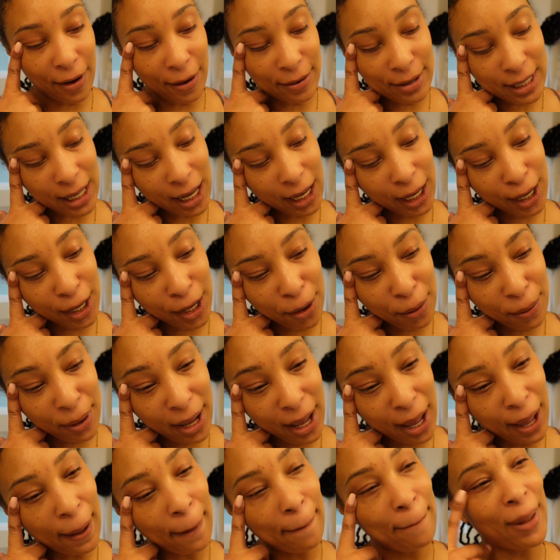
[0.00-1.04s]
I was like, you know
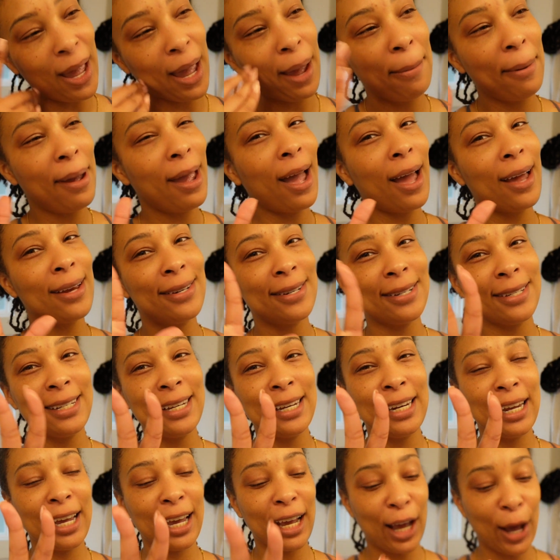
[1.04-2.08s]
what? Maybe I just
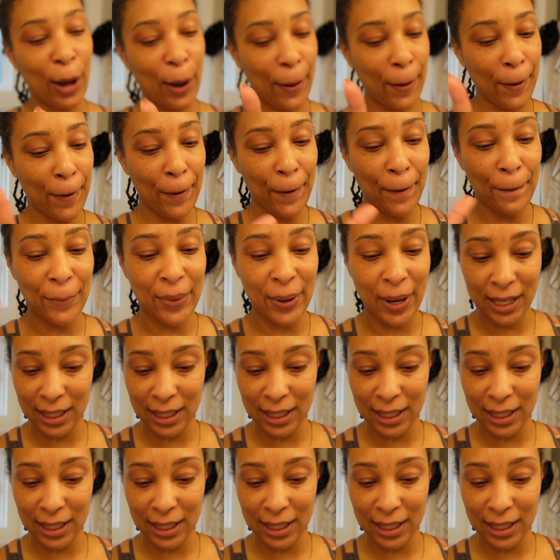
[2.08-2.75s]
need to go